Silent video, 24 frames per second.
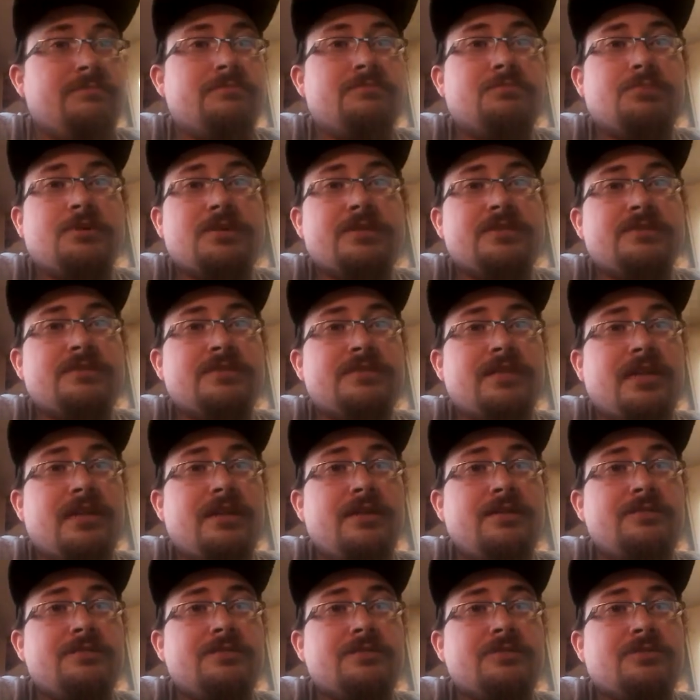Break the
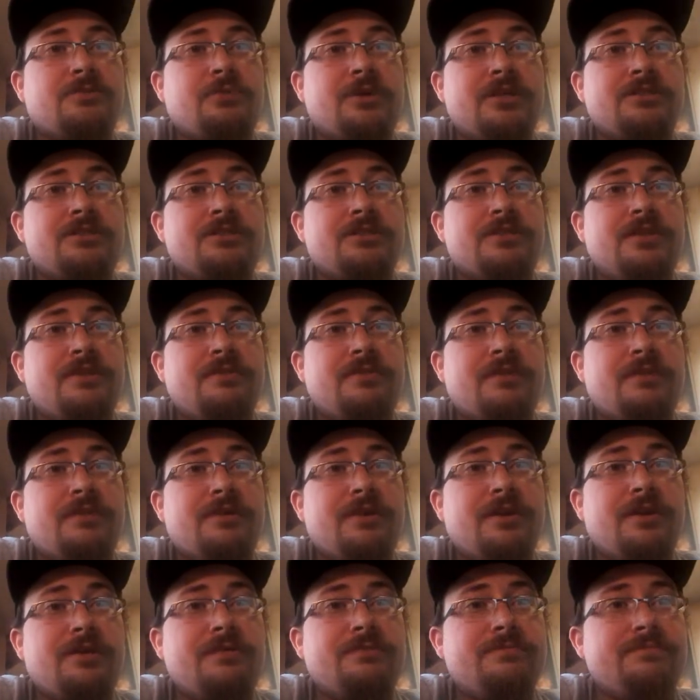silence. Question
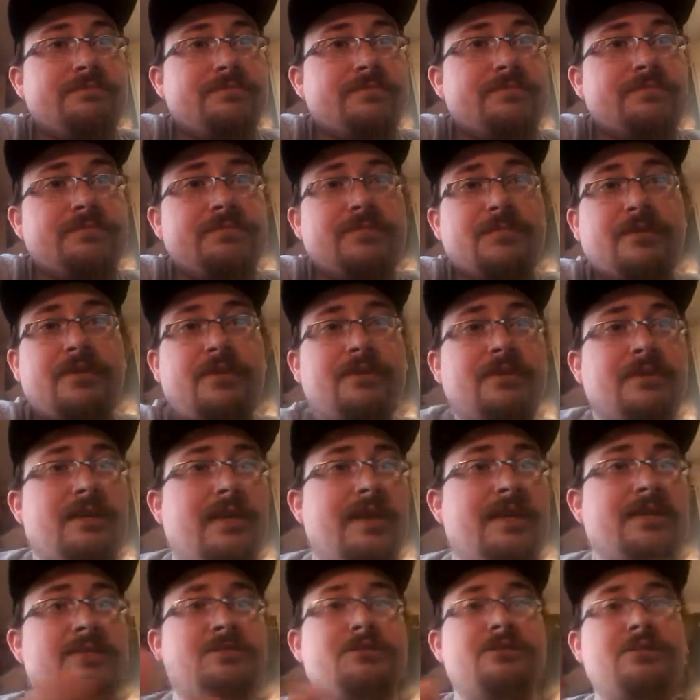everything.
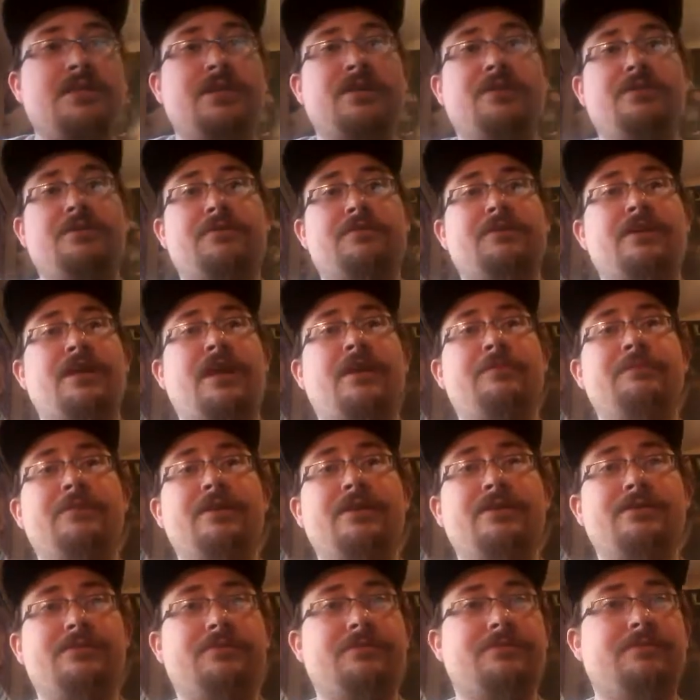Like, share,
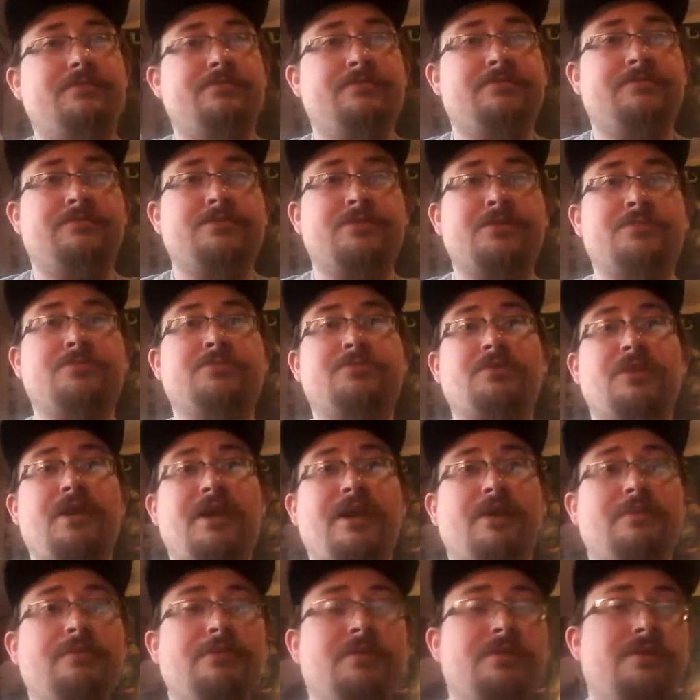comment,
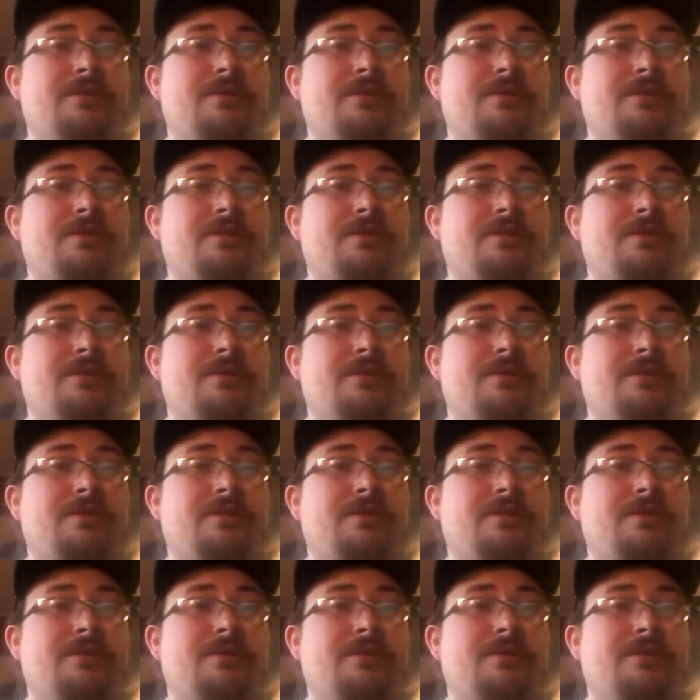subscribe.